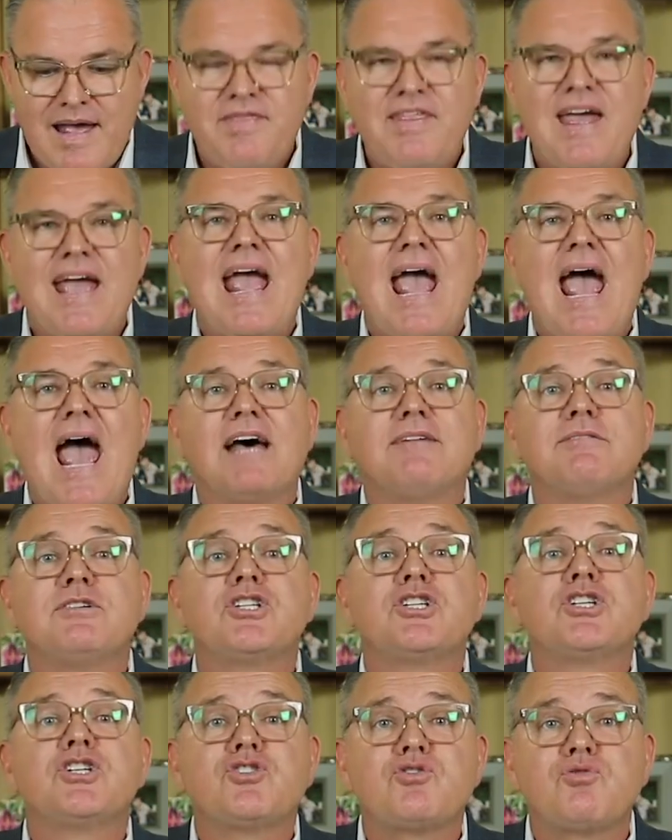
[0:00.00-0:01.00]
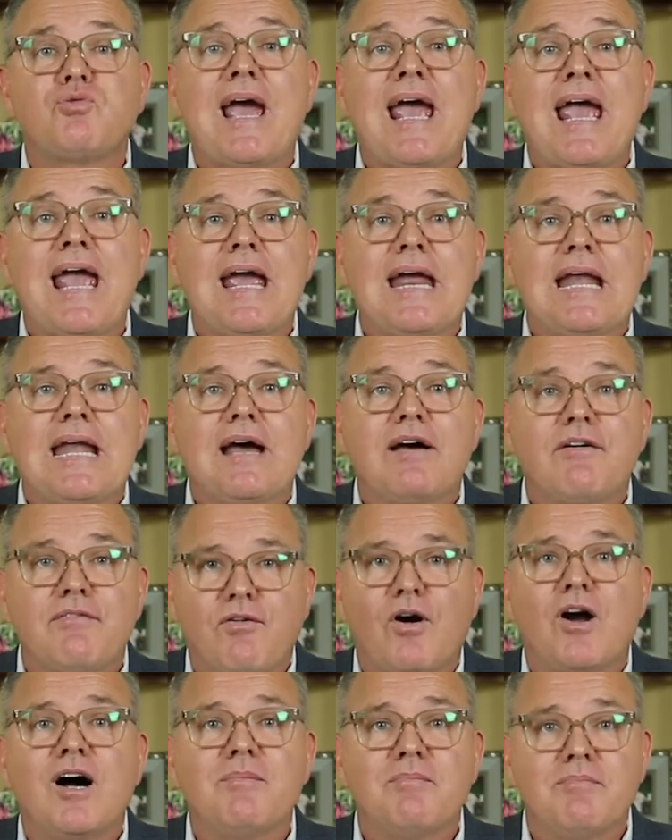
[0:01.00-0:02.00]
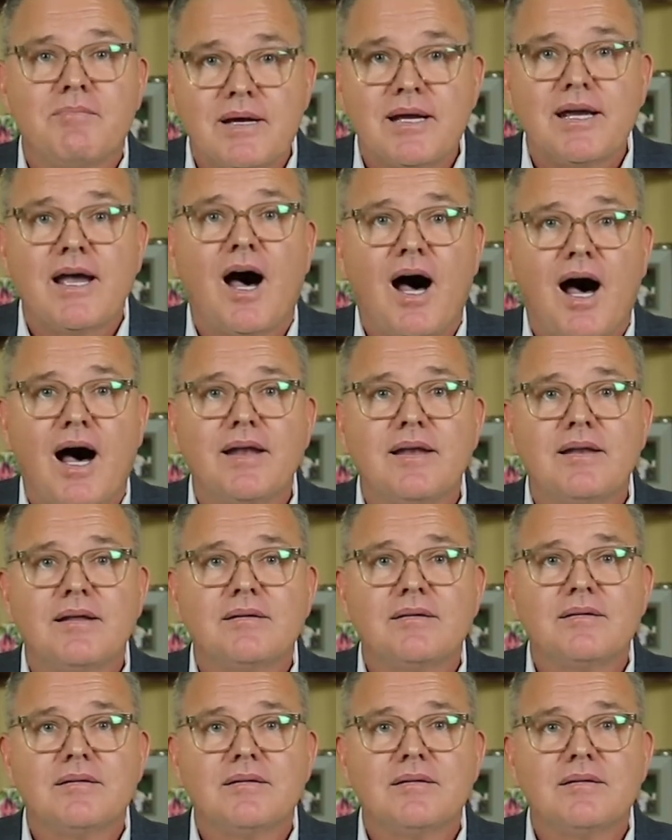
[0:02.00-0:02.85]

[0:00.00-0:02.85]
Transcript: they have strayed from God.